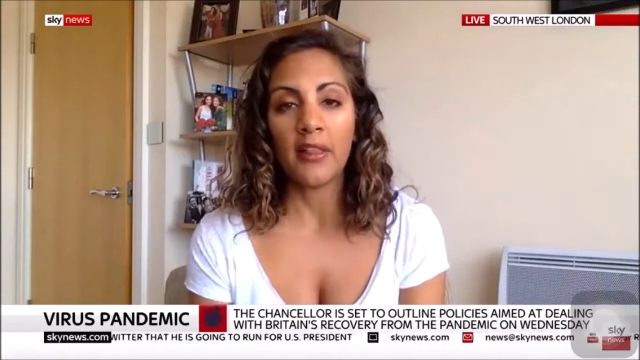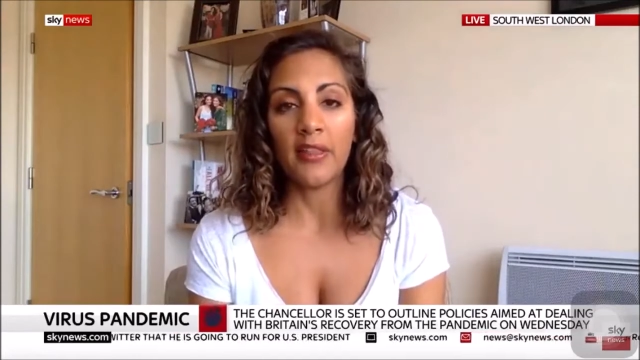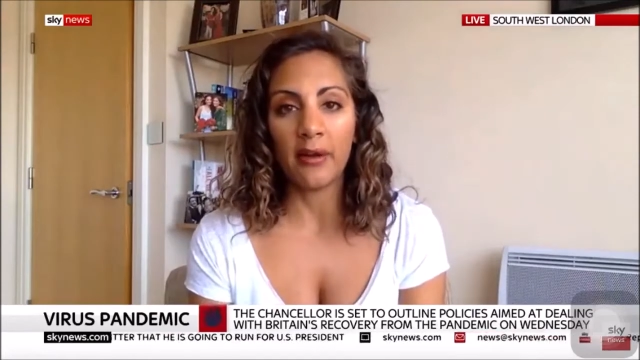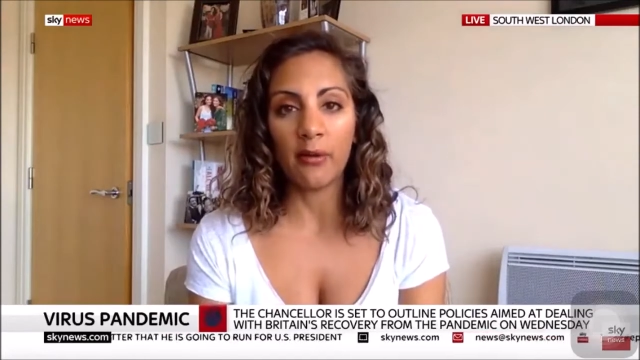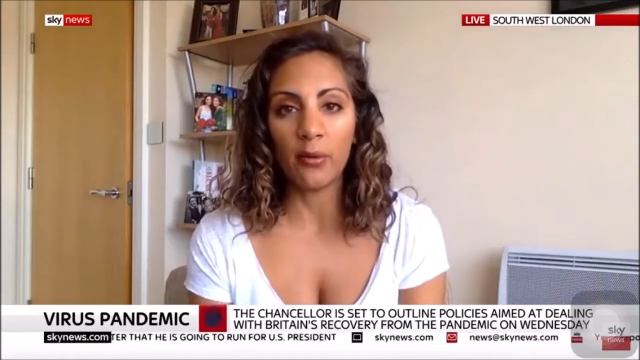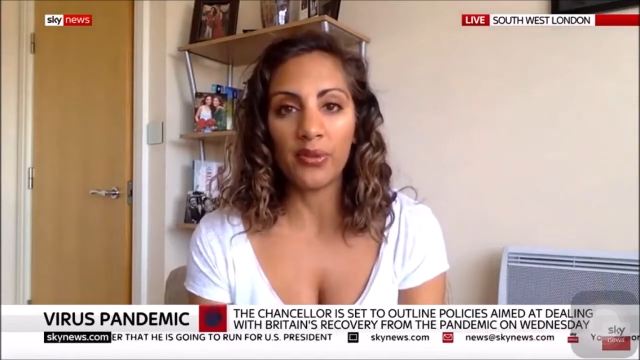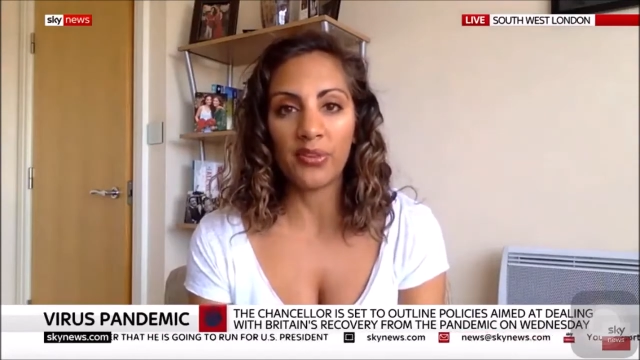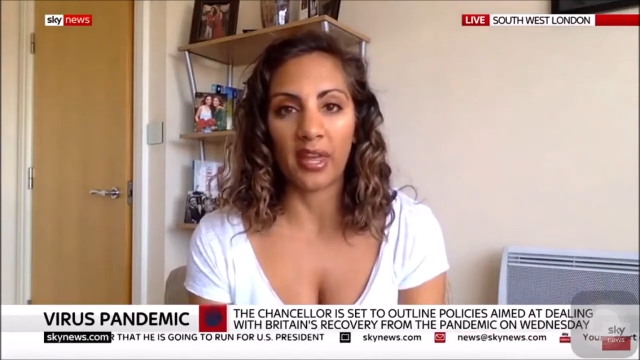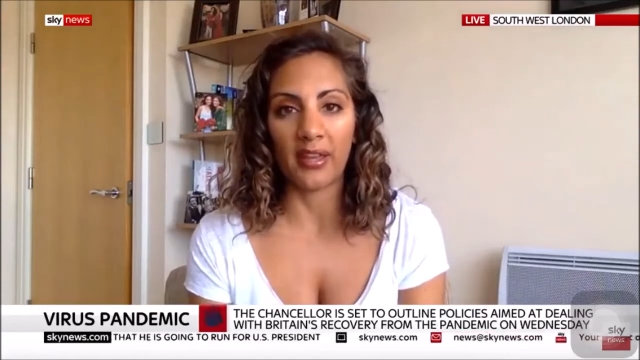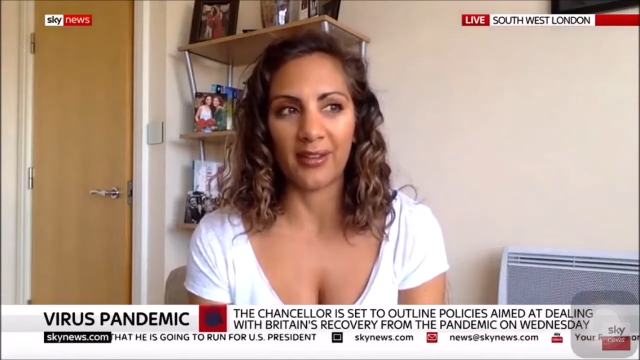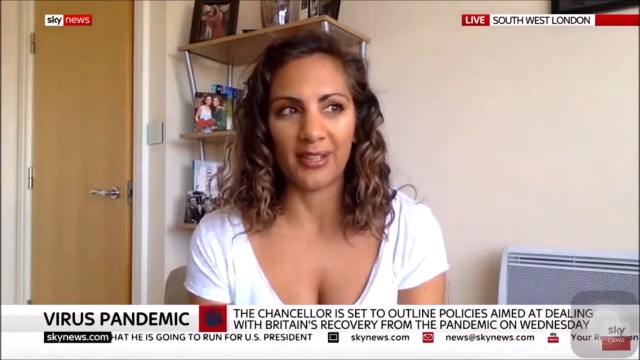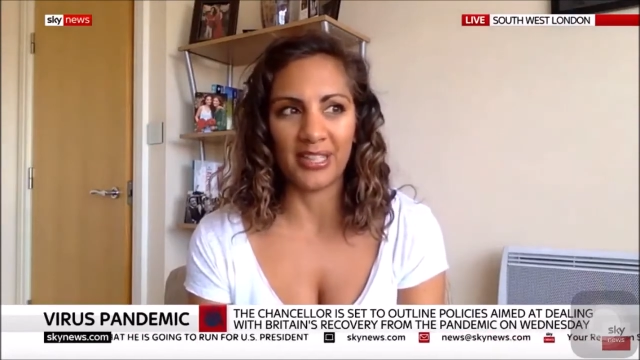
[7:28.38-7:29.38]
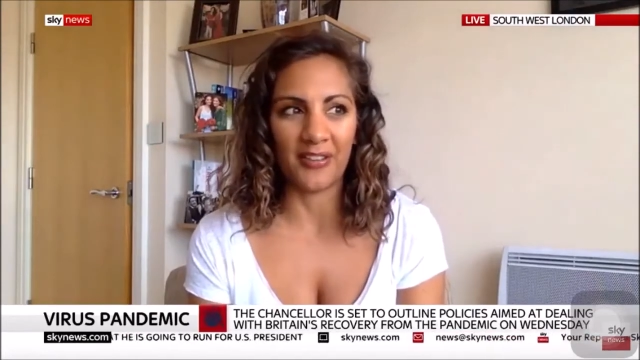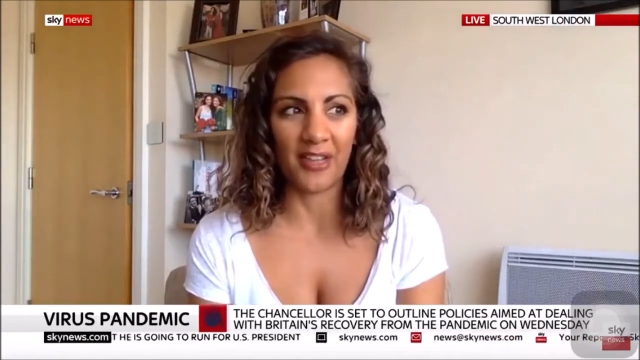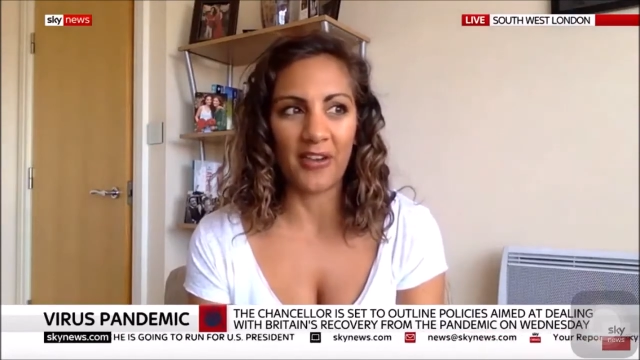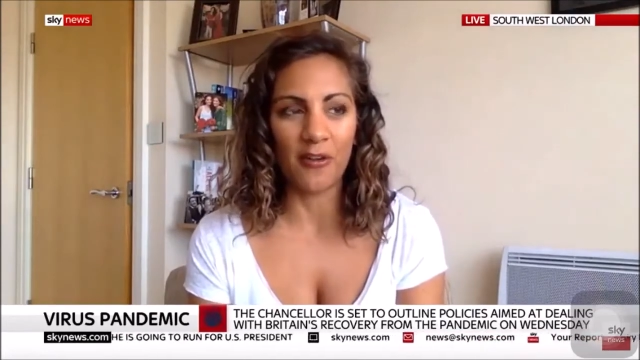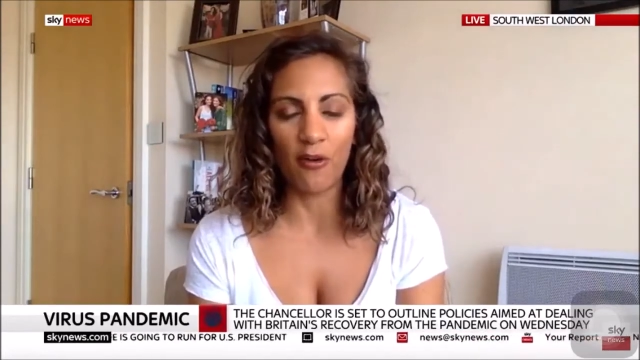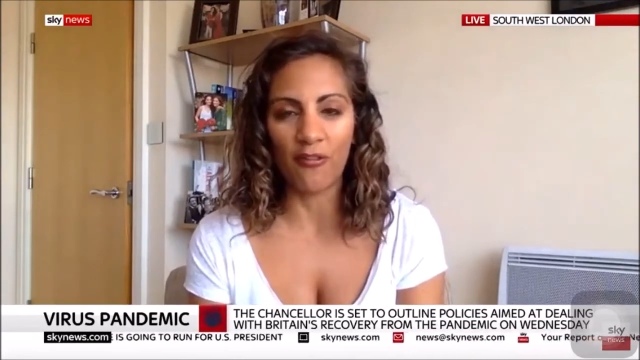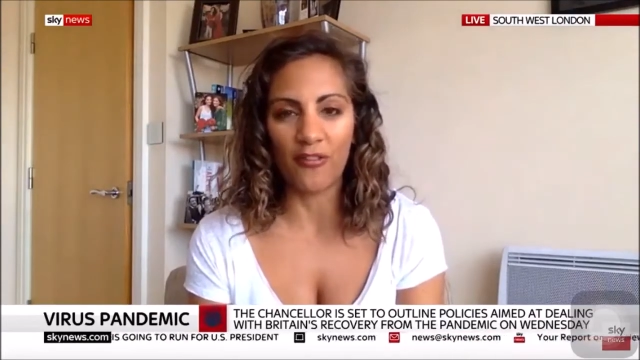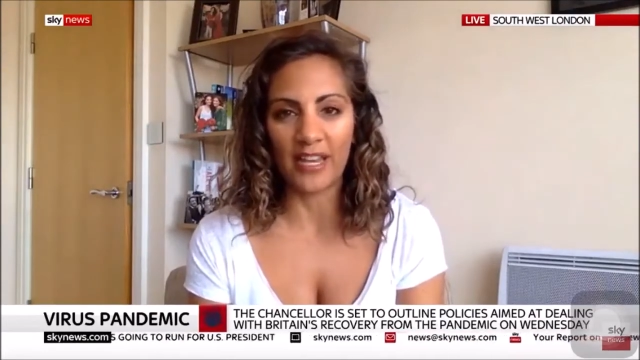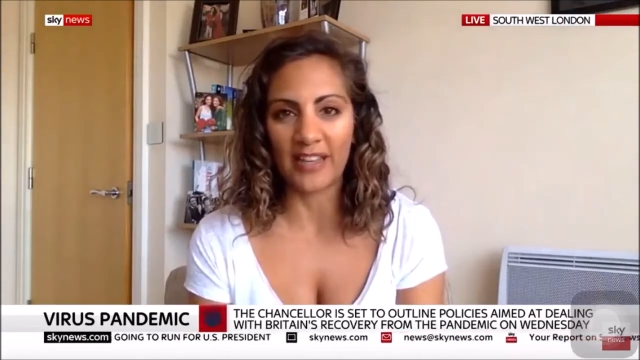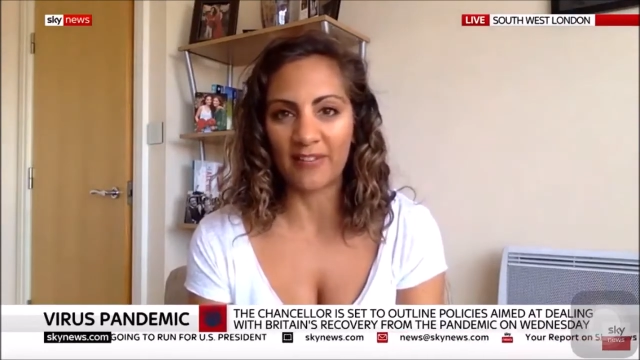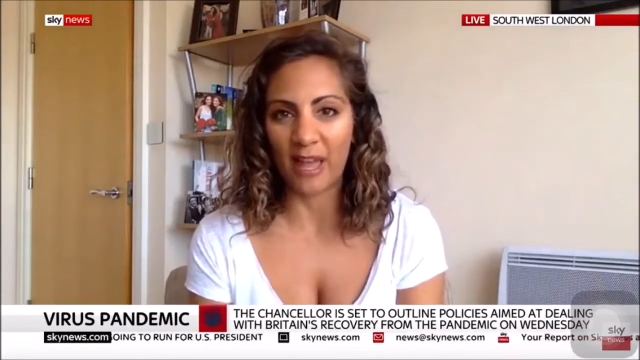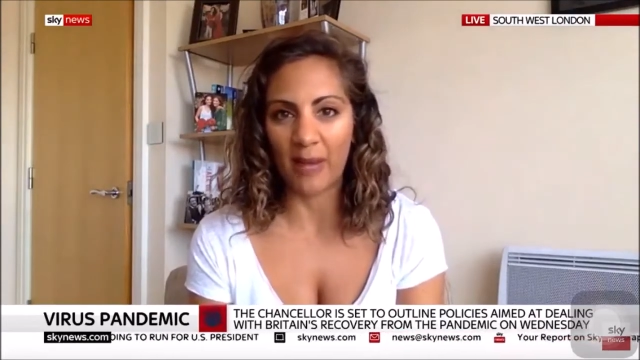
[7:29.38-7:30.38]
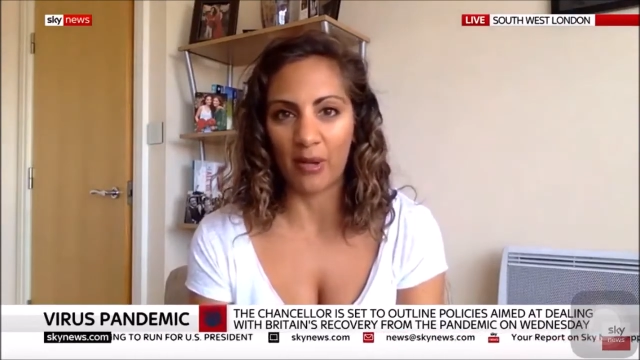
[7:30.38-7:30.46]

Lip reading: And they're also, they're not feeling that